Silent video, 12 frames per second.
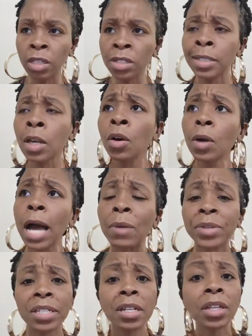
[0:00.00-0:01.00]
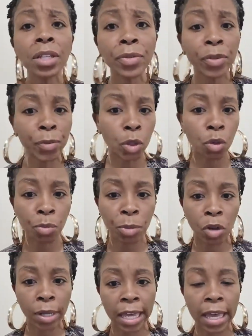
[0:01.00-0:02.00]
So I was in the living room,
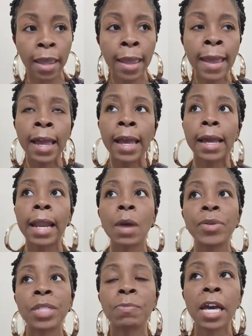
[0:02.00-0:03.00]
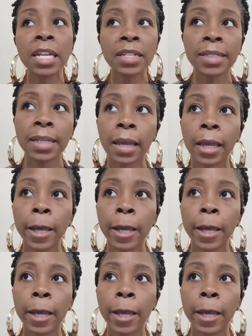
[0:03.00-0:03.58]
okay, and I was meditating.